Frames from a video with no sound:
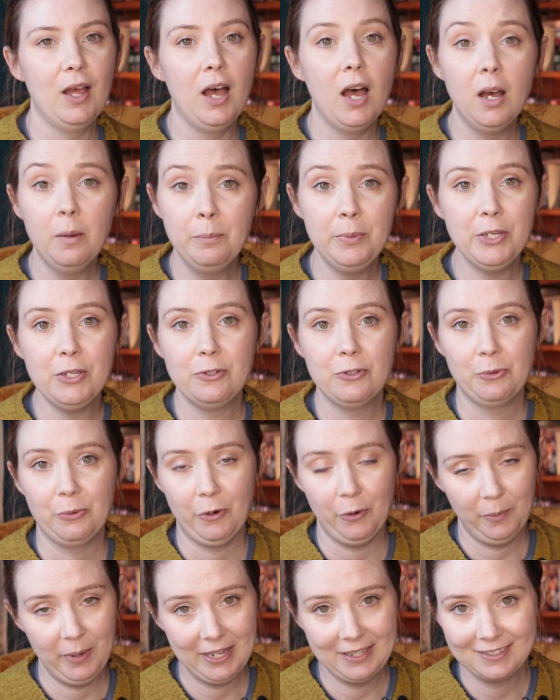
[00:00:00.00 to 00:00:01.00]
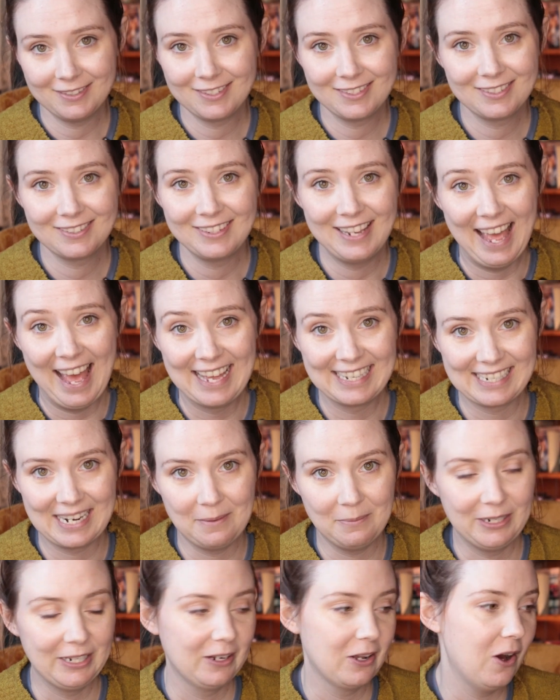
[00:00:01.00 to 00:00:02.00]
abuse romance, as
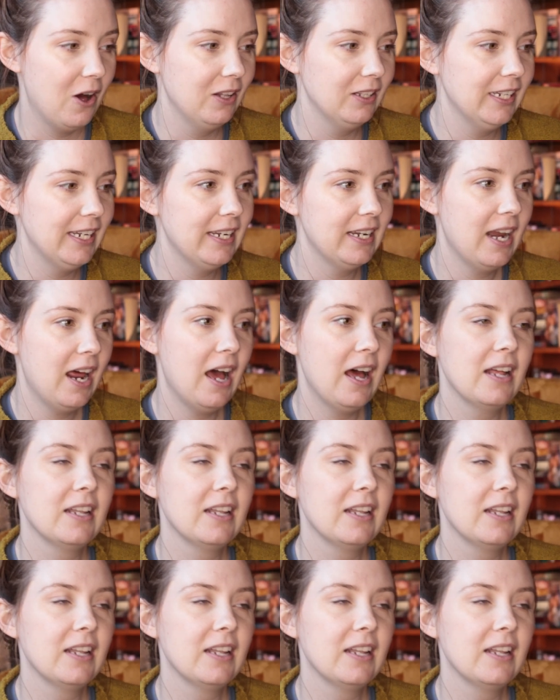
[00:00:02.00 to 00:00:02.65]
I'm going to call it.